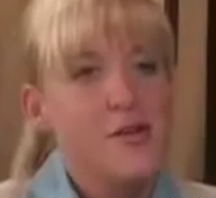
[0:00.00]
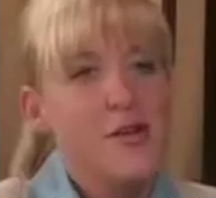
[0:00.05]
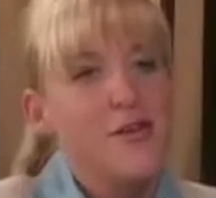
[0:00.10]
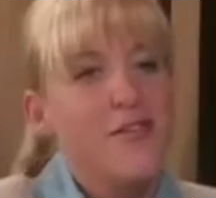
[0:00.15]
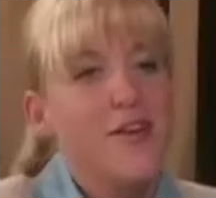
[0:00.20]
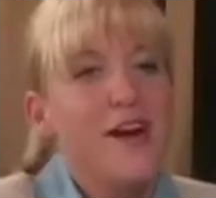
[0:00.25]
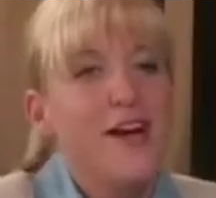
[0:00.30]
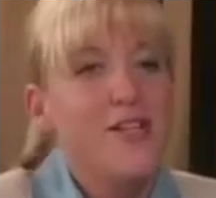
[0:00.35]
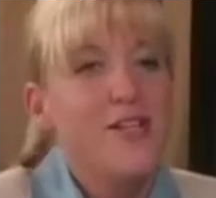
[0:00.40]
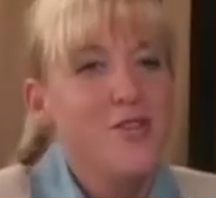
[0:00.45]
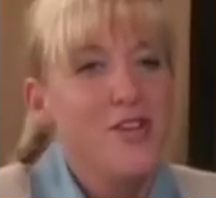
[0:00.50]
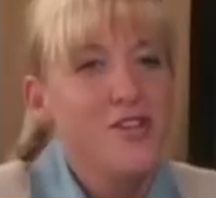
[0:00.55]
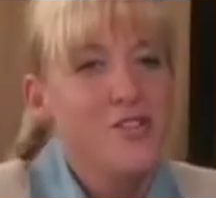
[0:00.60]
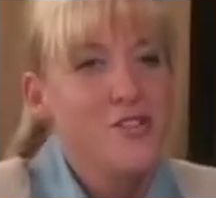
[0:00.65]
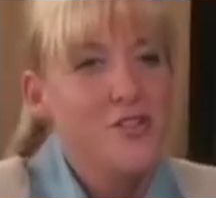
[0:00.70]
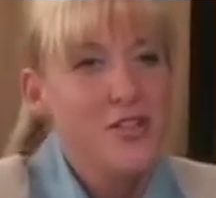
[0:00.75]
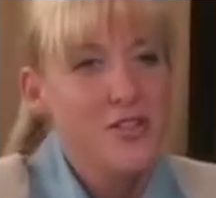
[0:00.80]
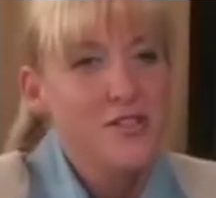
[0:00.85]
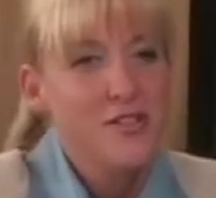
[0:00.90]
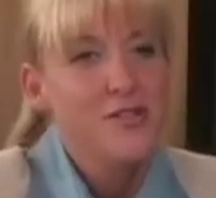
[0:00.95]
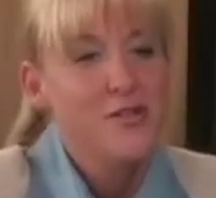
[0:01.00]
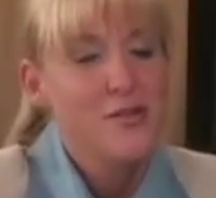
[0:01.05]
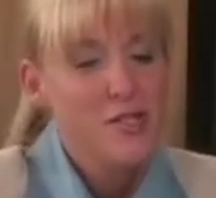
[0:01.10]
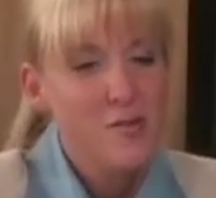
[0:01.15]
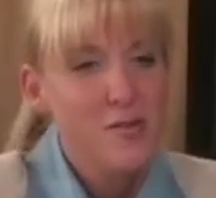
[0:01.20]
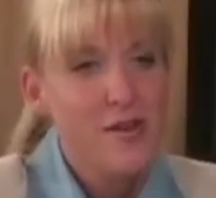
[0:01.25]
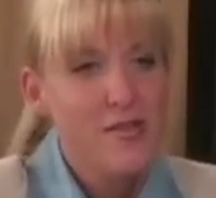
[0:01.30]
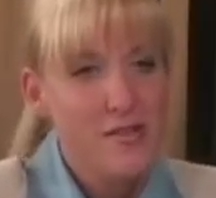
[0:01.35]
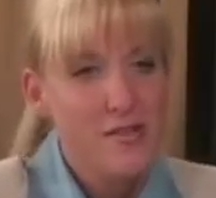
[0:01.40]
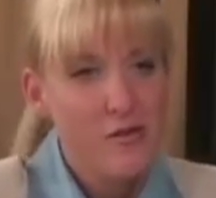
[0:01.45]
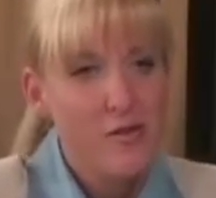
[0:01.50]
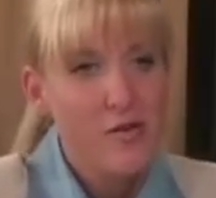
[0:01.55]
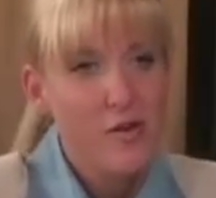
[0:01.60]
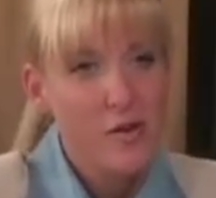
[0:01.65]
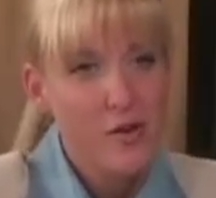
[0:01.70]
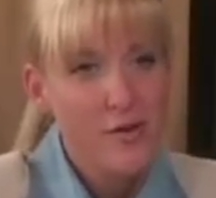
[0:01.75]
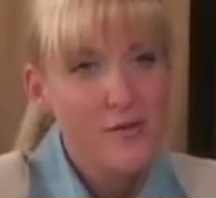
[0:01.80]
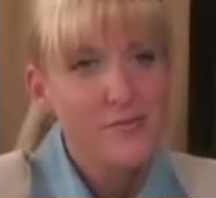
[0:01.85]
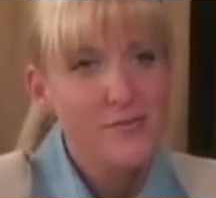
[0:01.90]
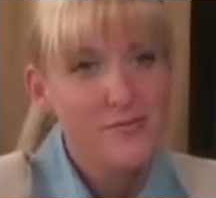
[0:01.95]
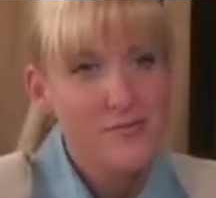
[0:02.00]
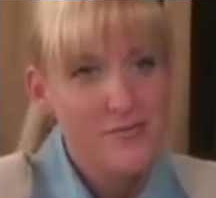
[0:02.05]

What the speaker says: have I addressed your concerns about this vendor?